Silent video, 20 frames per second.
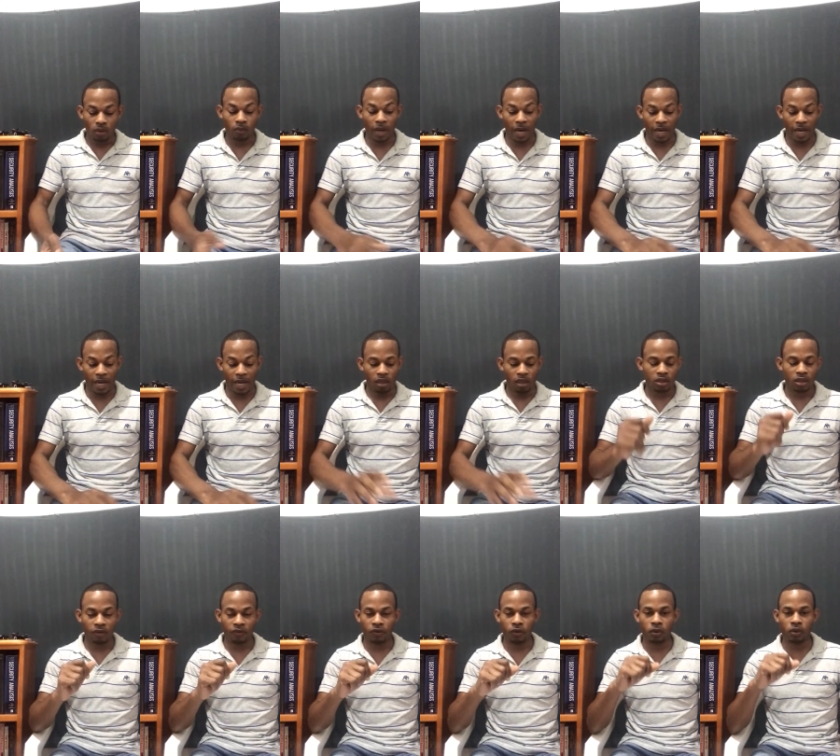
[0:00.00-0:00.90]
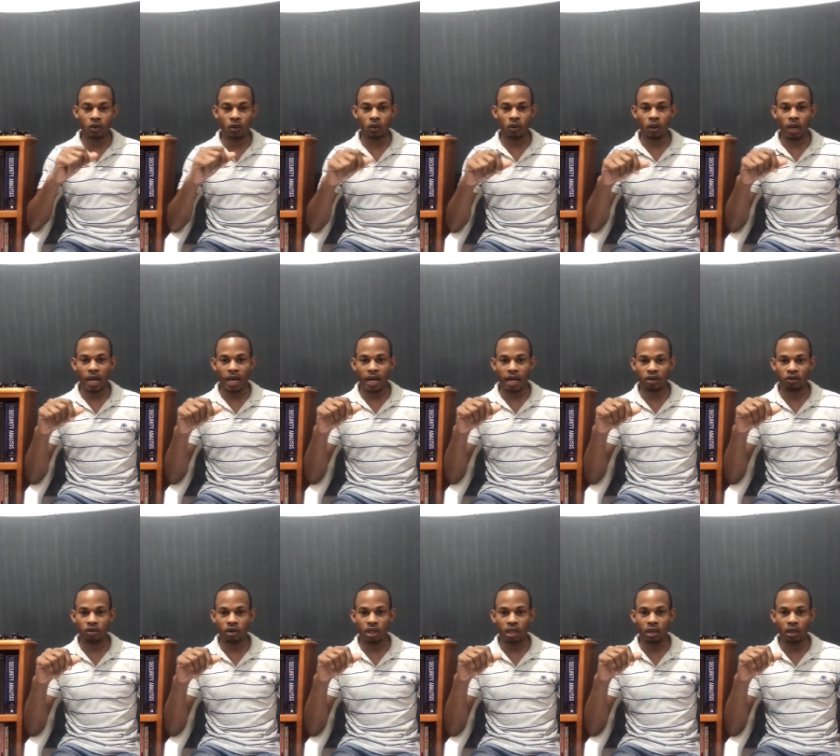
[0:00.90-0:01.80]
Right. So if you go and
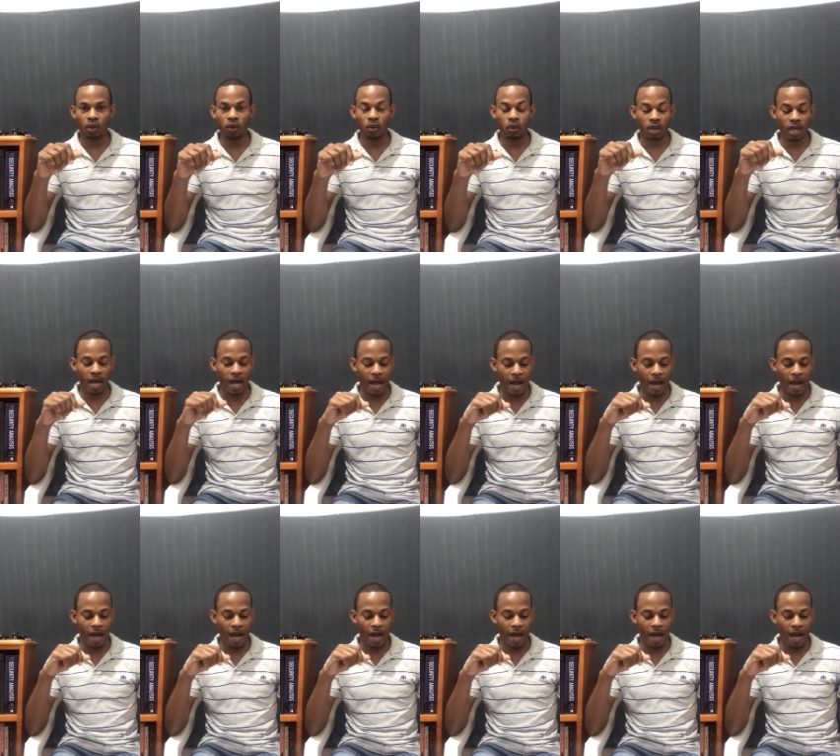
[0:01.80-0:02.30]
actually look